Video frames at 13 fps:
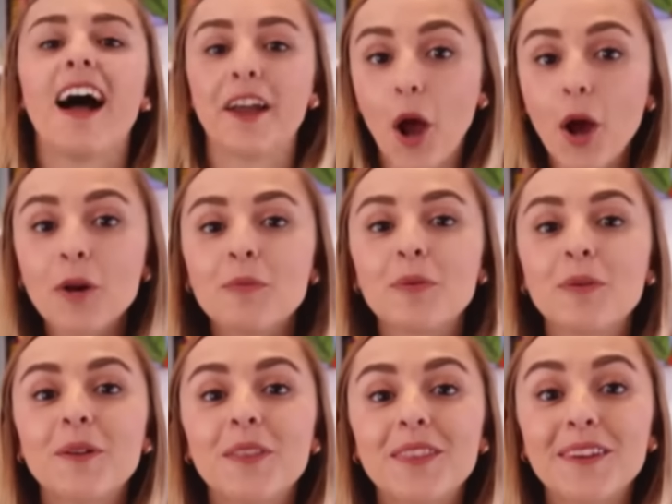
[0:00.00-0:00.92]
I hope
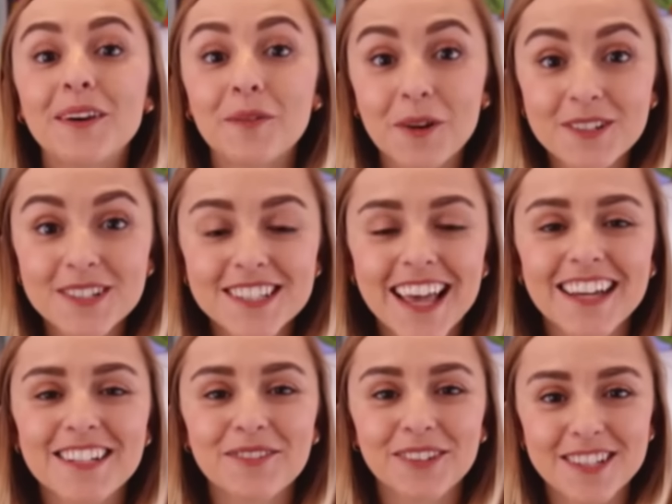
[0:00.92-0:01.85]
that what you
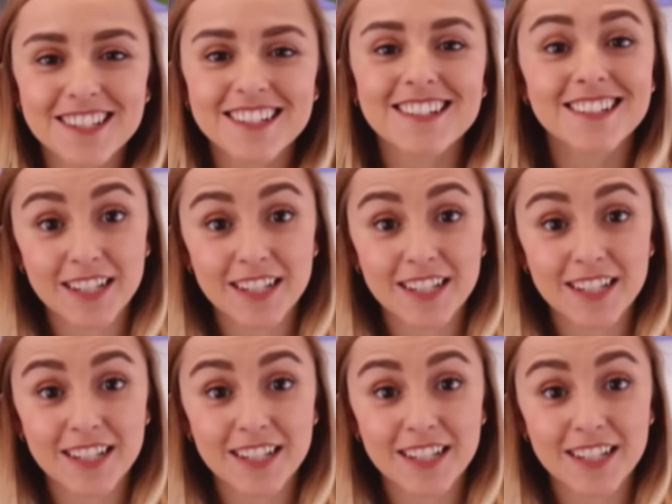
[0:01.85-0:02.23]
said wasn't